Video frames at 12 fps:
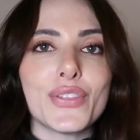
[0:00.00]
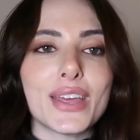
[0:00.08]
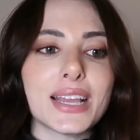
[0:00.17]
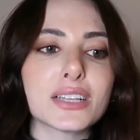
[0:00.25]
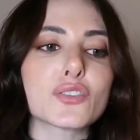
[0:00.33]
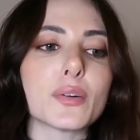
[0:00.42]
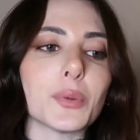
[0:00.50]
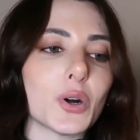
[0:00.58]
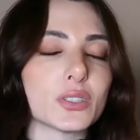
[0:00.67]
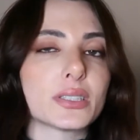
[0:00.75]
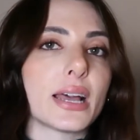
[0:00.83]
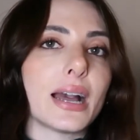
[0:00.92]
things from
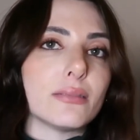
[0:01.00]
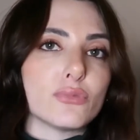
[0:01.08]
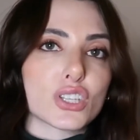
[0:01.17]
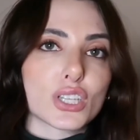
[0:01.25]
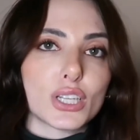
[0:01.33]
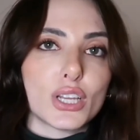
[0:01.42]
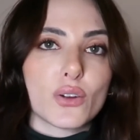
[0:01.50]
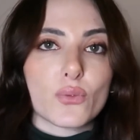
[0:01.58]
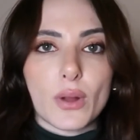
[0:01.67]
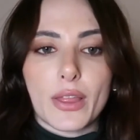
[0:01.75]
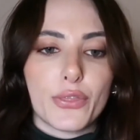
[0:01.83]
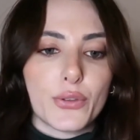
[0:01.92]
Ulta I'm just gonna
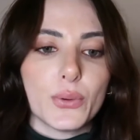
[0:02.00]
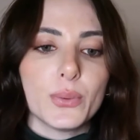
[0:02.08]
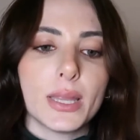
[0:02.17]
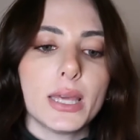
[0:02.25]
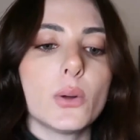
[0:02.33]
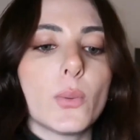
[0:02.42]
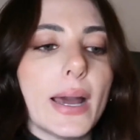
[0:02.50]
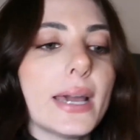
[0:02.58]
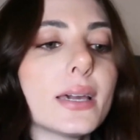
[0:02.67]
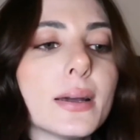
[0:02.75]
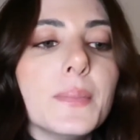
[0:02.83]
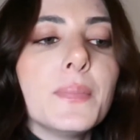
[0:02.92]
run through really quick.